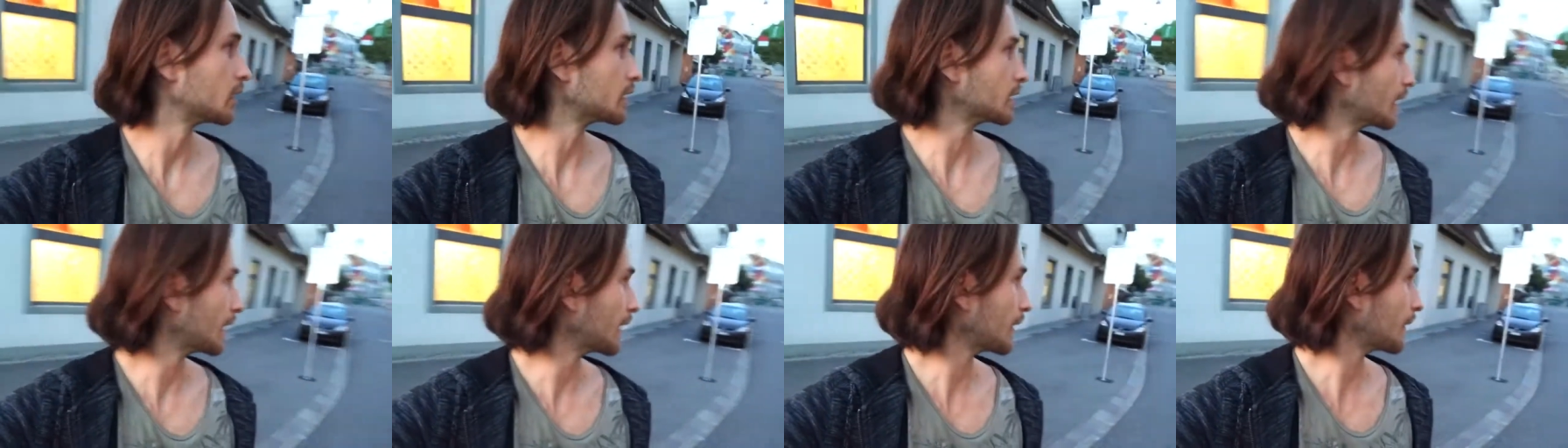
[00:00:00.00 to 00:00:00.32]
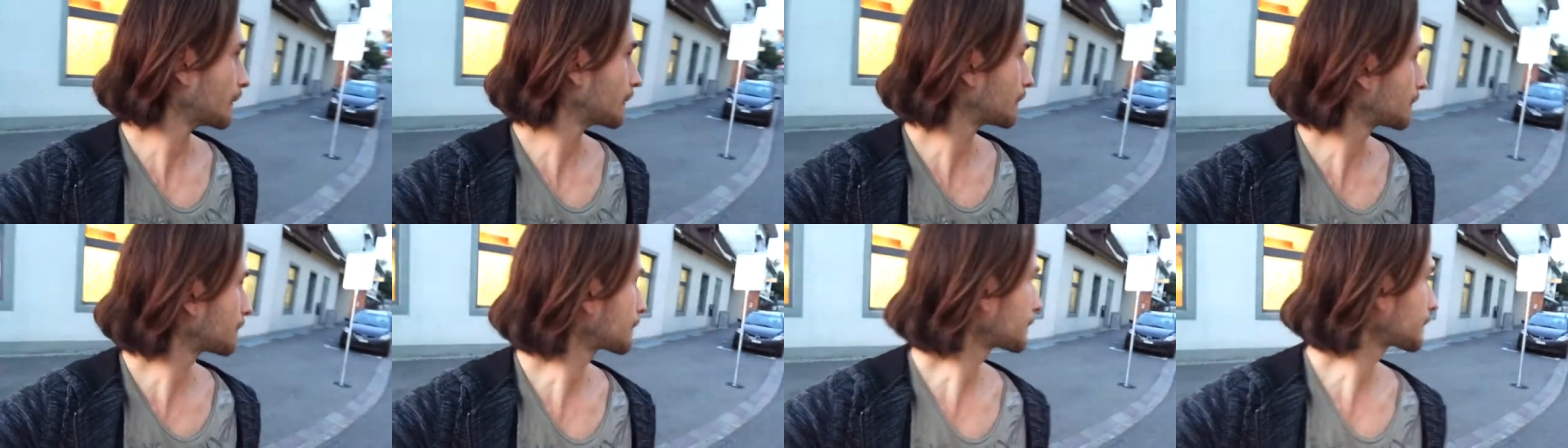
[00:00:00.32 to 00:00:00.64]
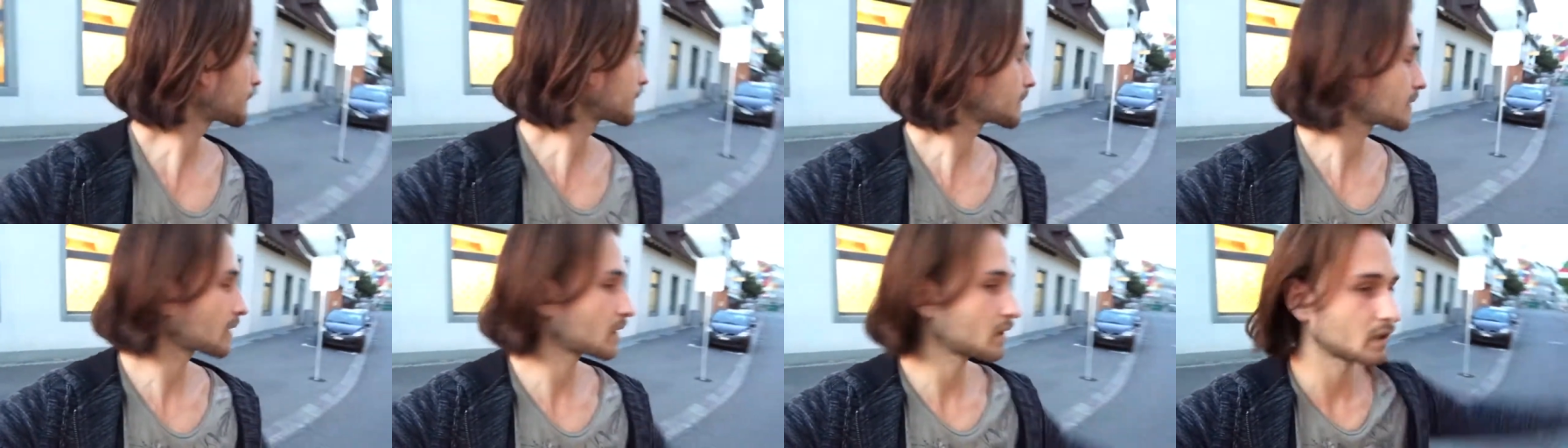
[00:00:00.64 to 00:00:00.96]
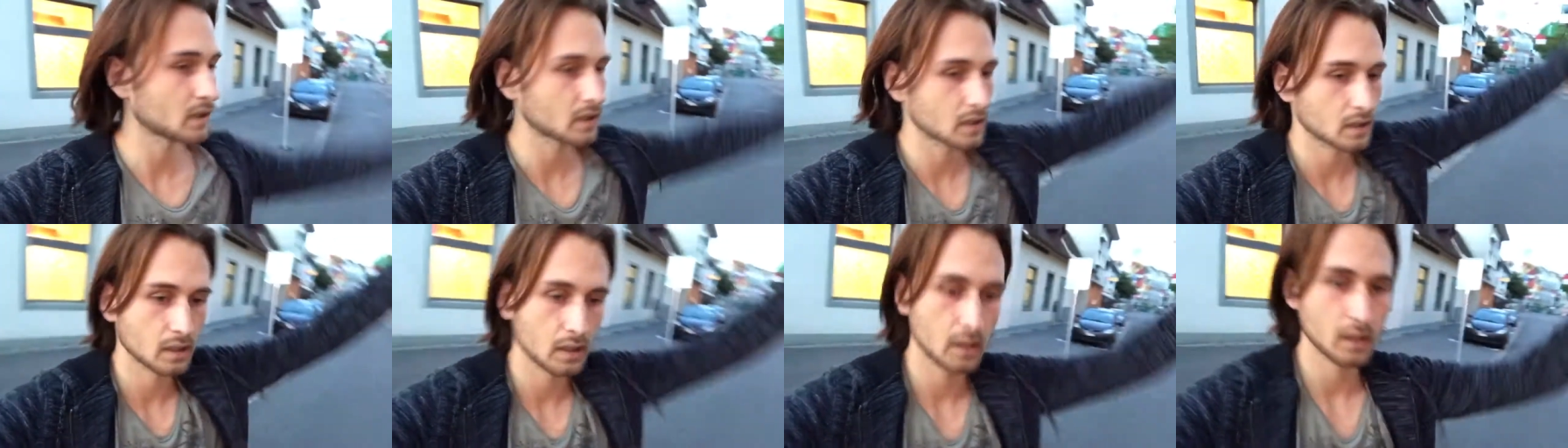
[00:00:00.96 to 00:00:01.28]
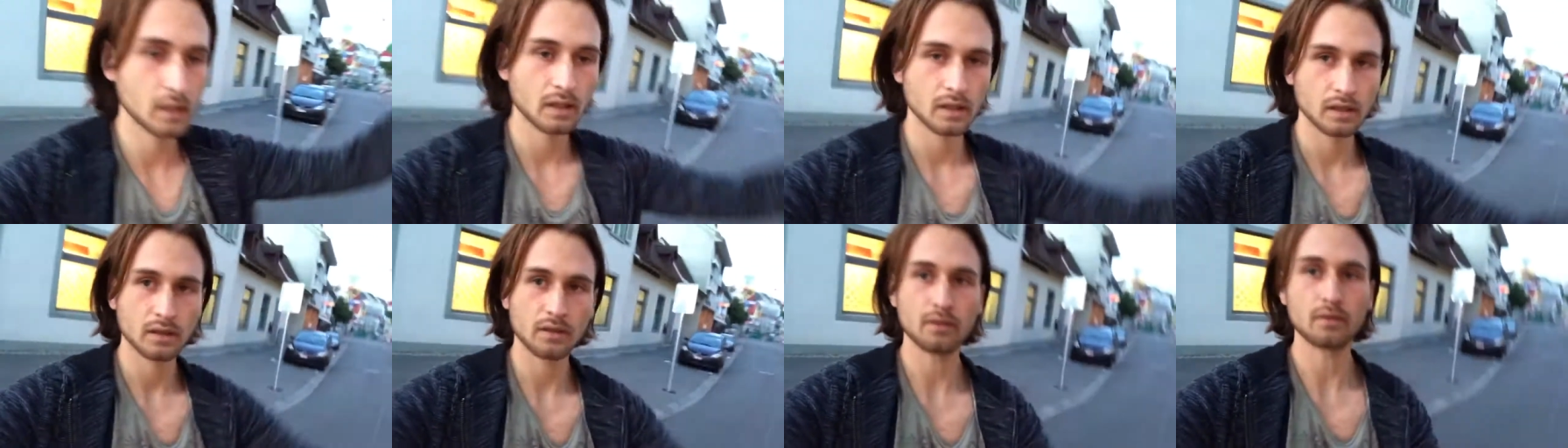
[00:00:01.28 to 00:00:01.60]
yeah
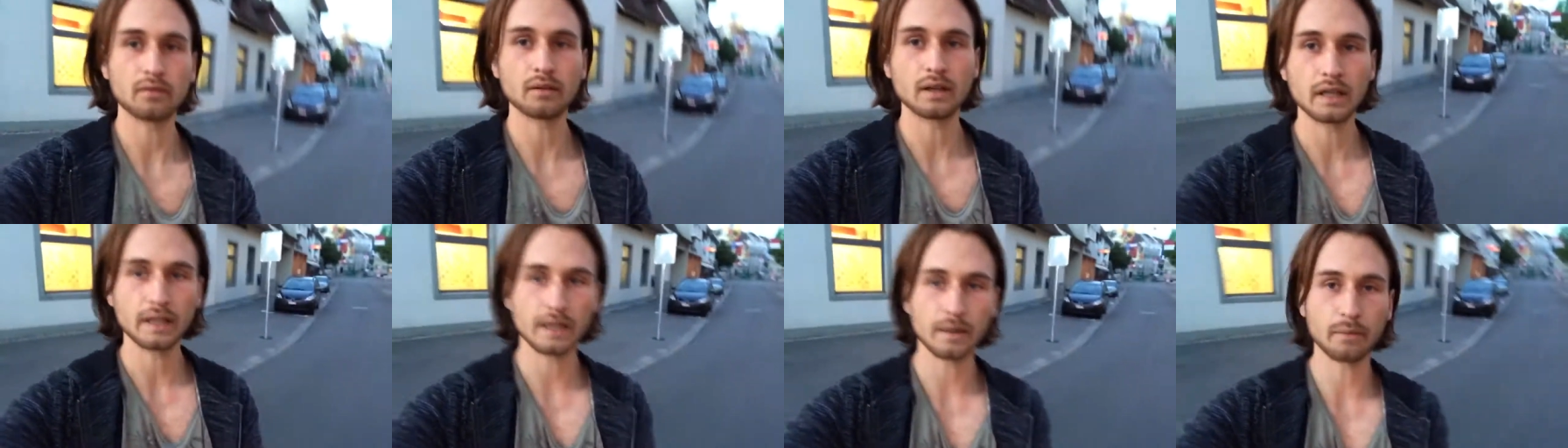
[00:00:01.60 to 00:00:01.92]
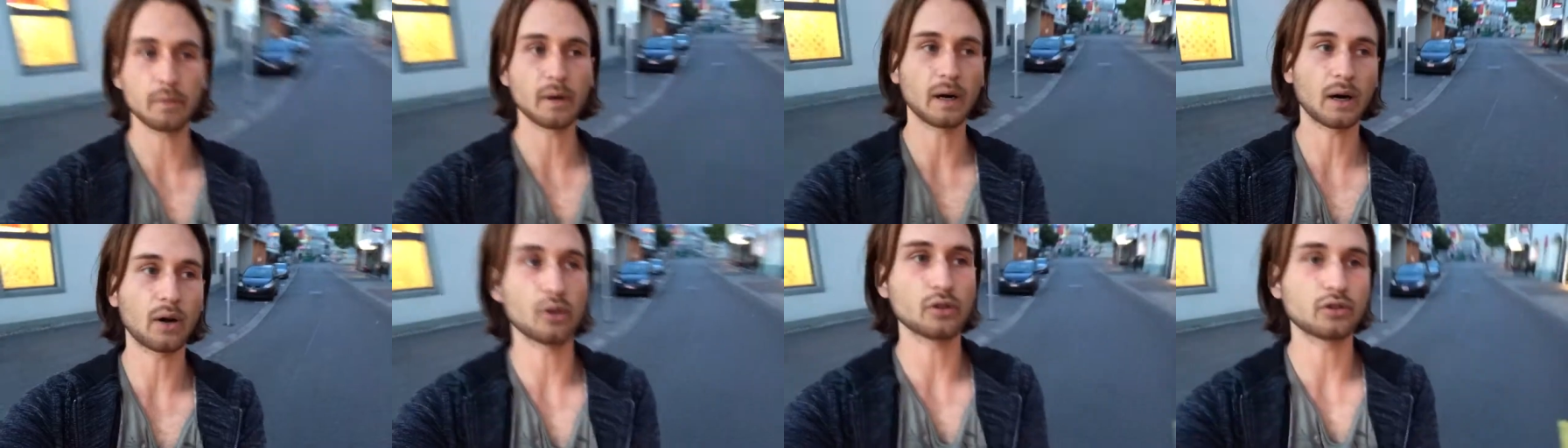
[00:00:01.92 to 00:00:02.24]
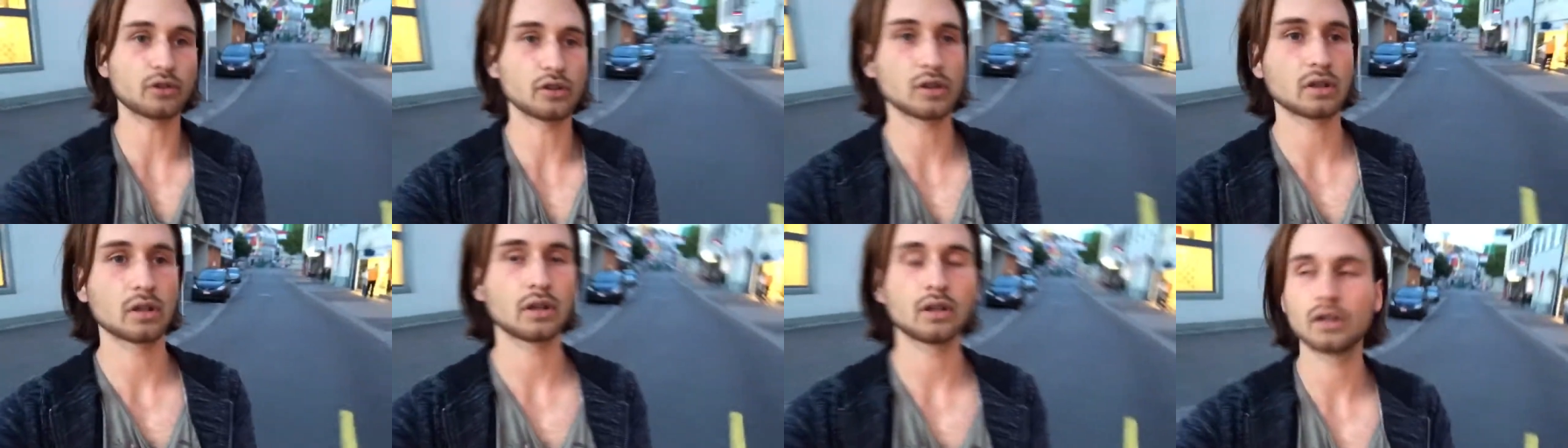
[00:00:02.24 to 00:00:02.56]
it's really about